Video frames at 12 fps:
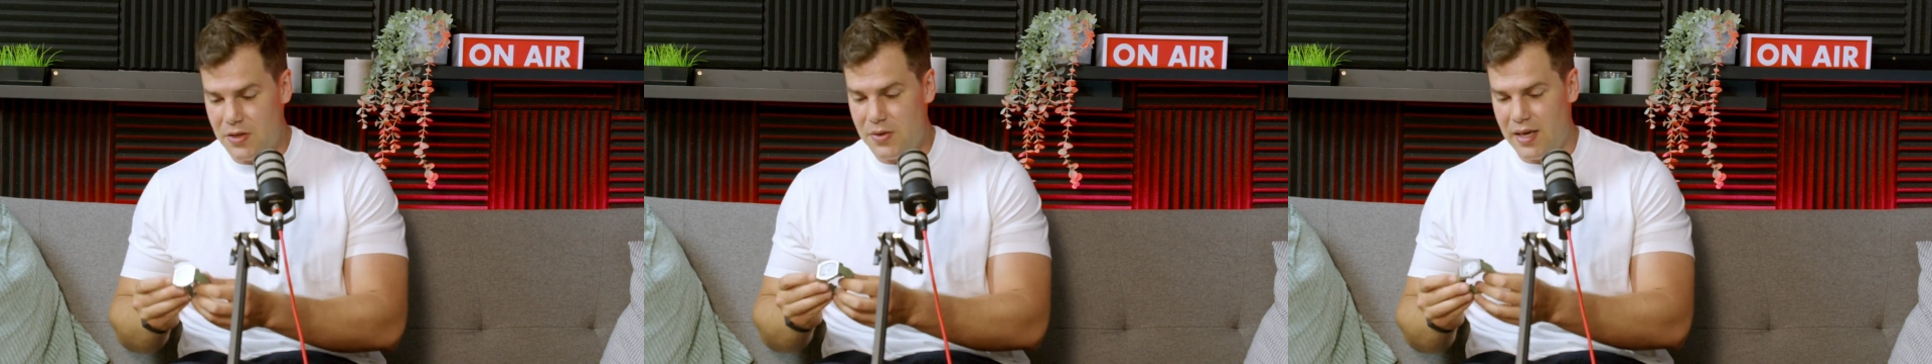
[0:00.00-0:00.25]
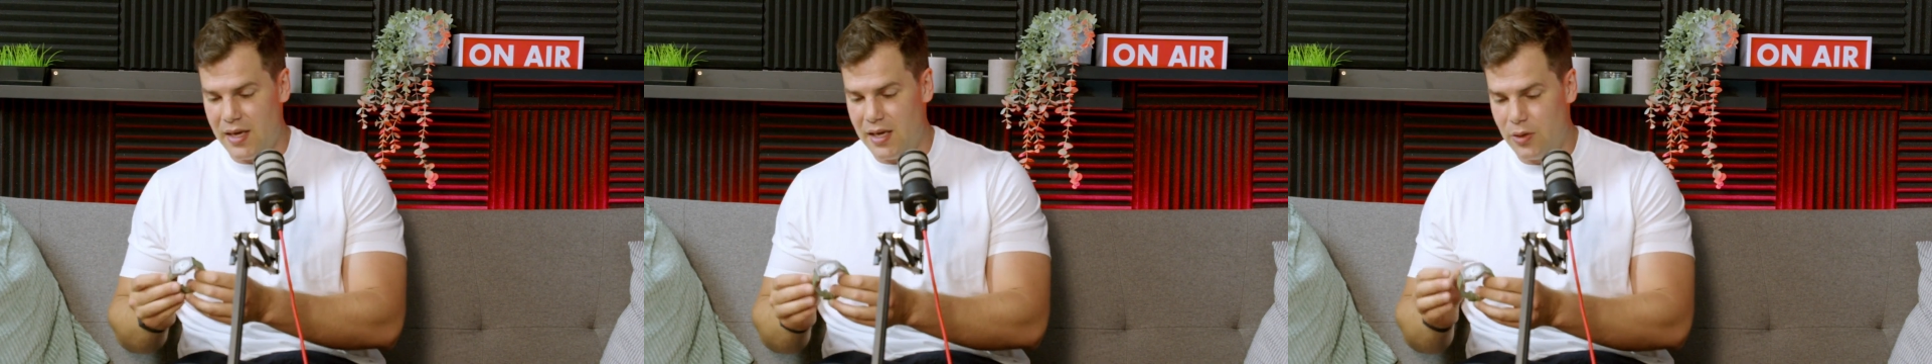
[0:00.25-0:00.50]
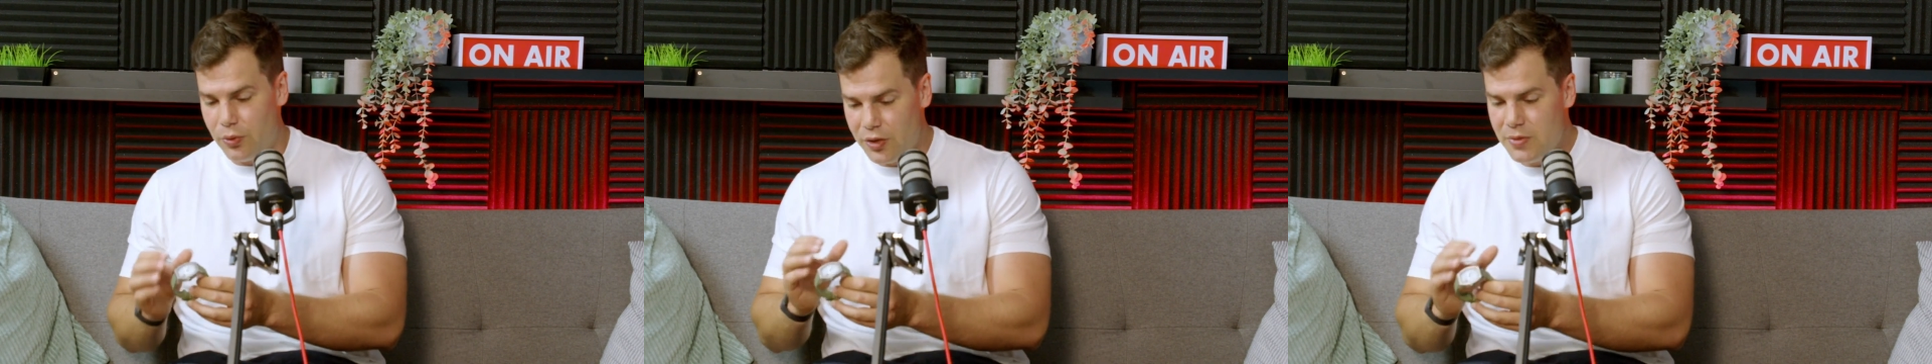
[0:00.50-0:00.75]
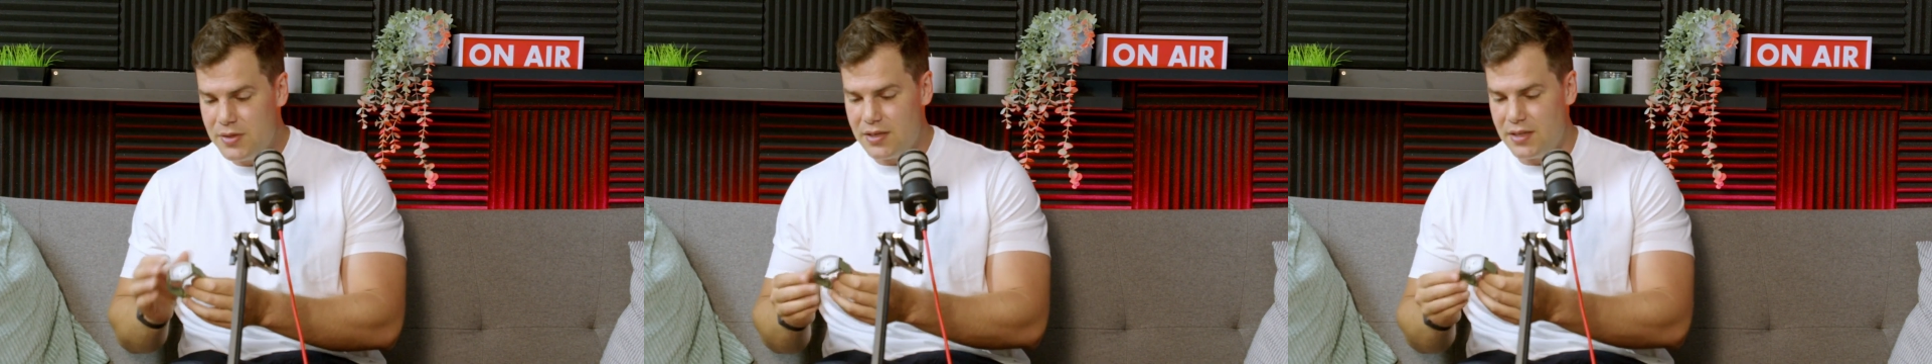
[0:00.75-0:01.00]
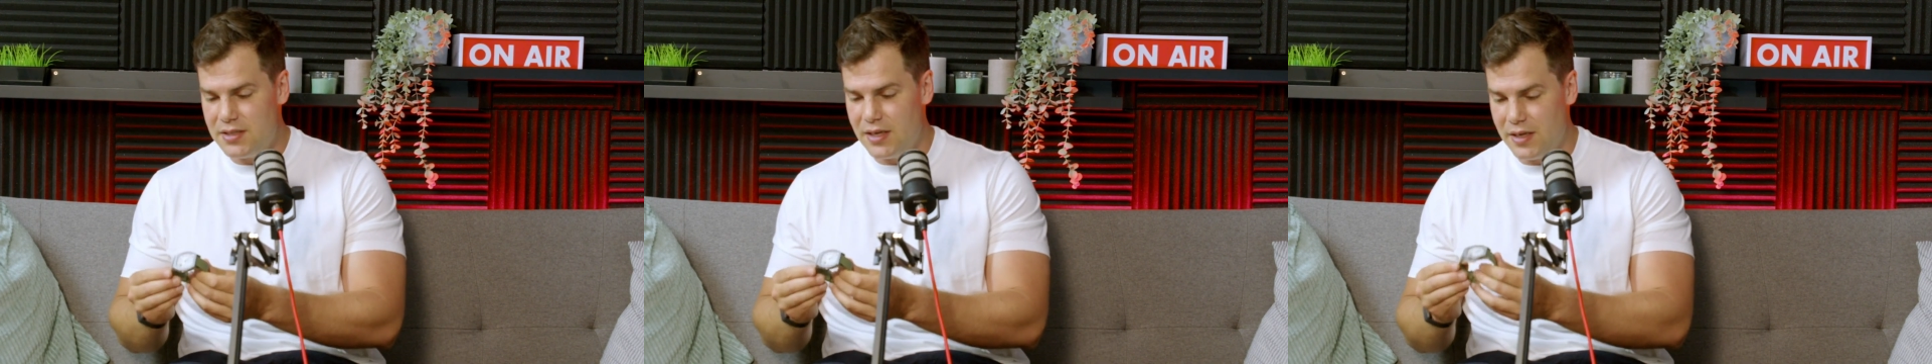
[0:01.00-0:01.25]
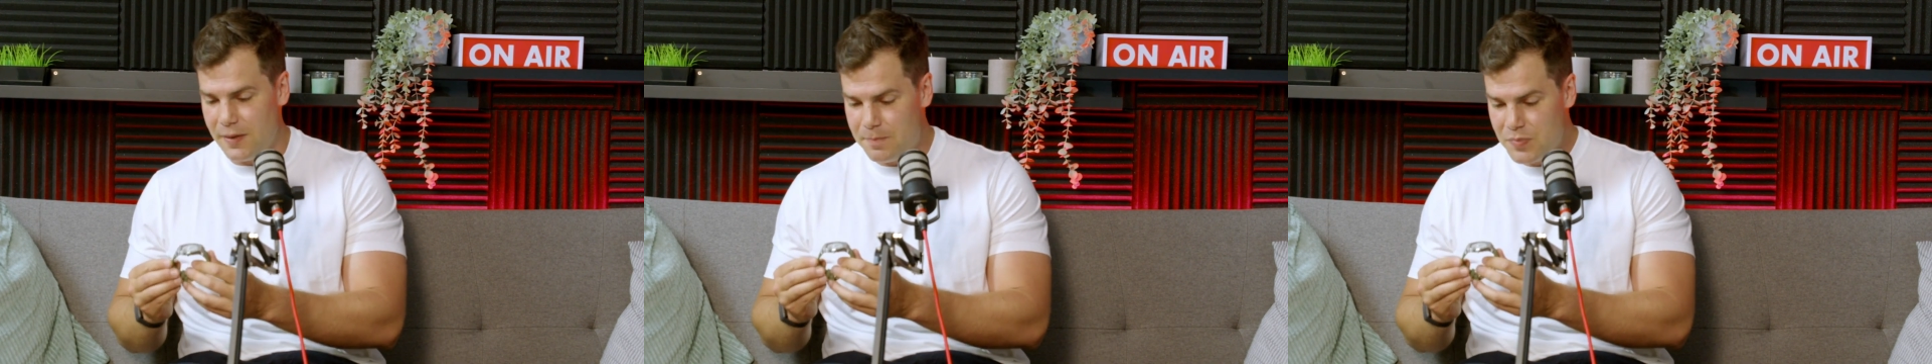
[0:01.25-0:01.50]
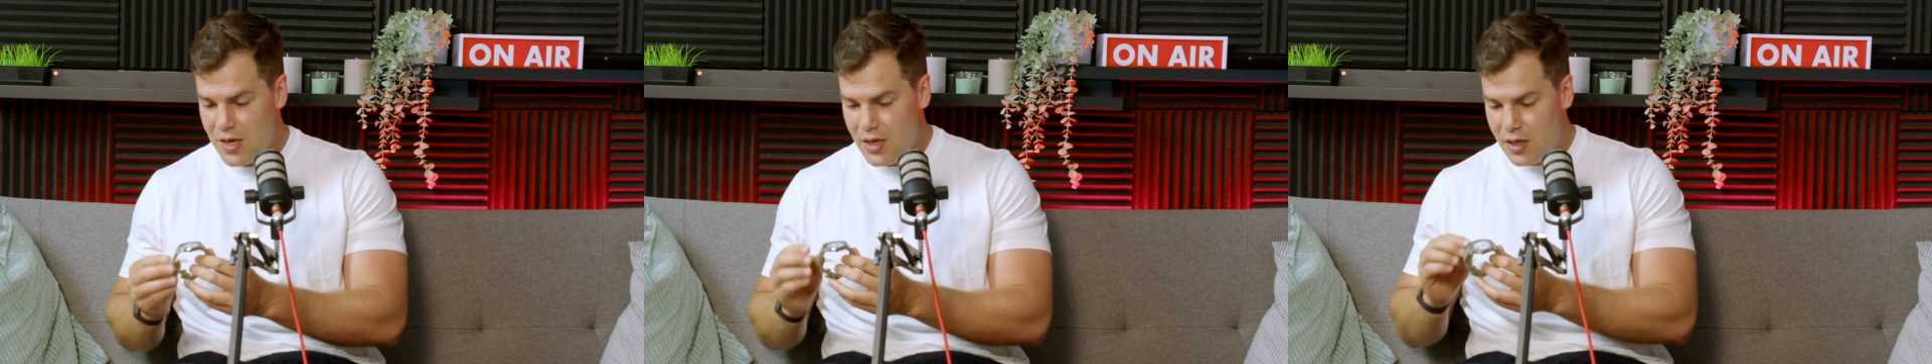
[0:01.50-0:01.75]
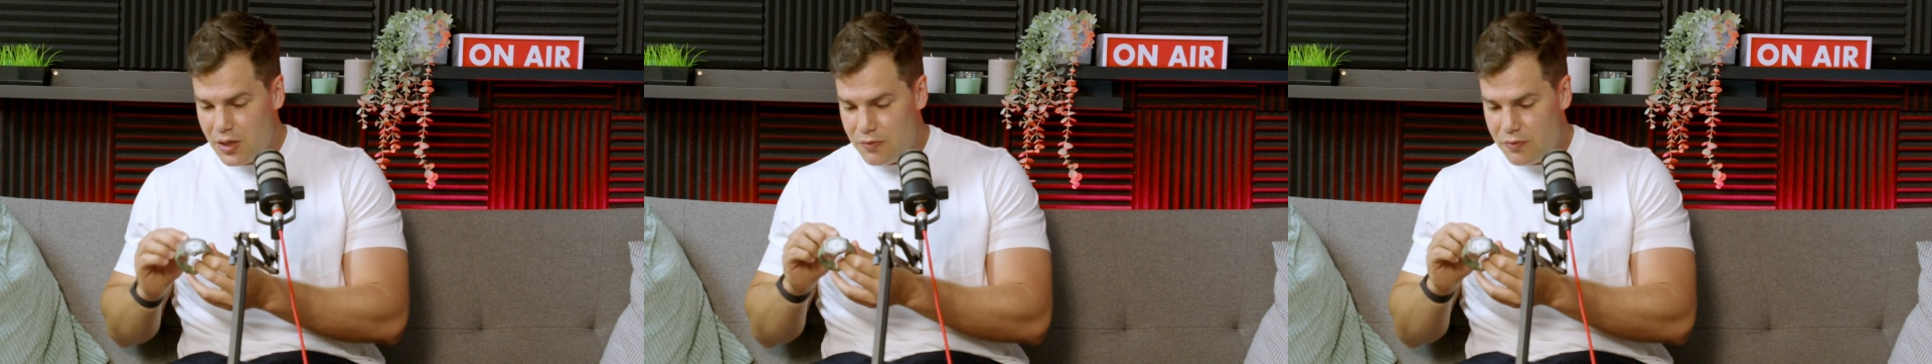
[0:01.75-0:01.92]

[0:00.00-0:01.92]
you get here. Although in titanium, you've